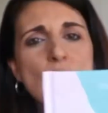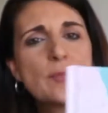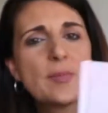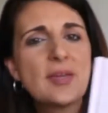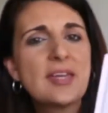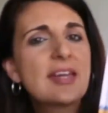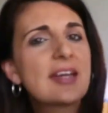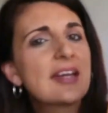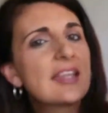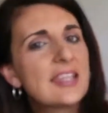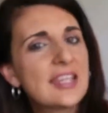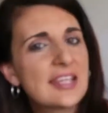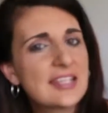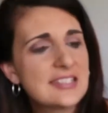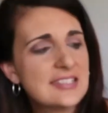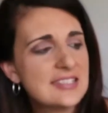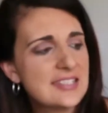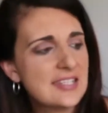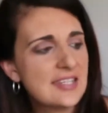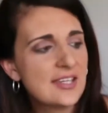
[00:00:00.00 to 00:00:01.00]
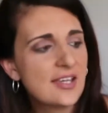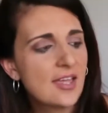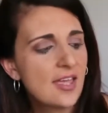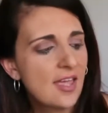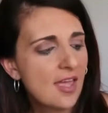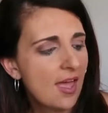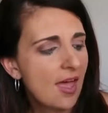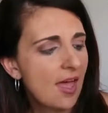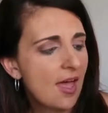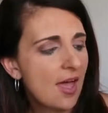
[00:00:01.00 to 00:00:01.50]
we've been collecting
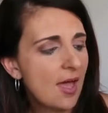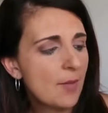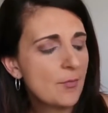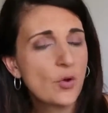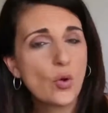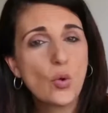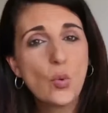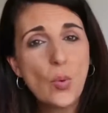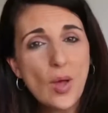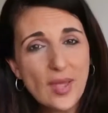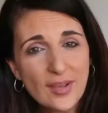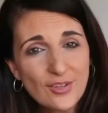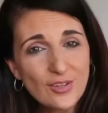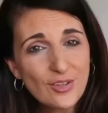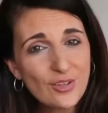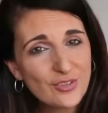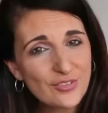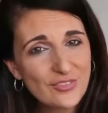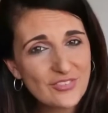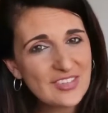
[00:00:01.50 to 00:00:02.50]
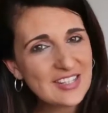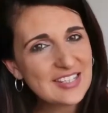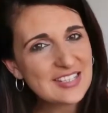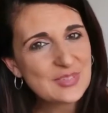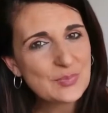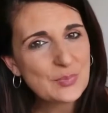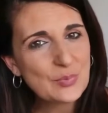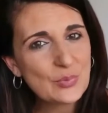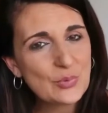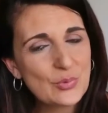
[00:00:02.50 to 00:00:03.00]
um, quite a lot of
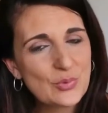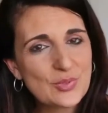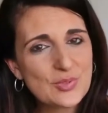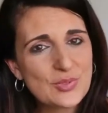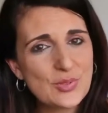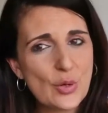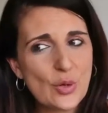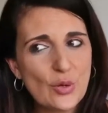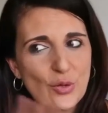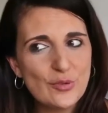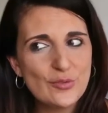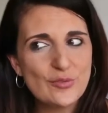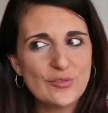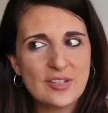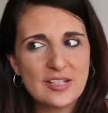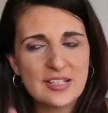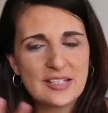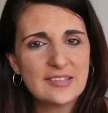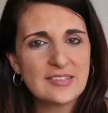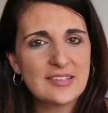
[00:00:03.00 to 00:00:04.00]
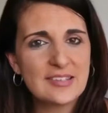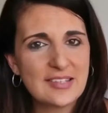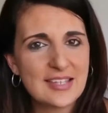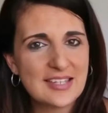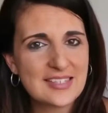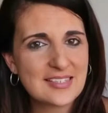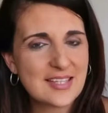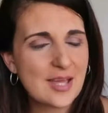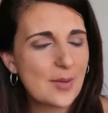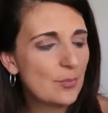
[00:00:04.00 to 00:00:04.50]
these books over the
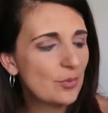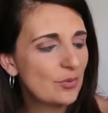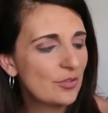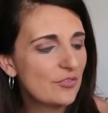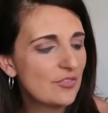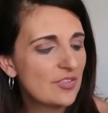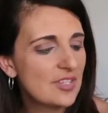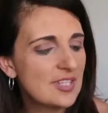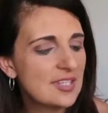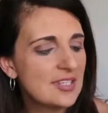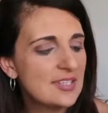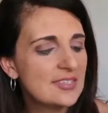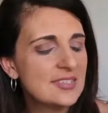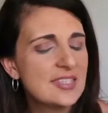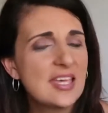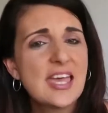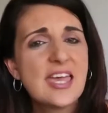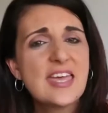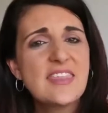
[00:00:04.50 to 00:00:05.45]
last couple of years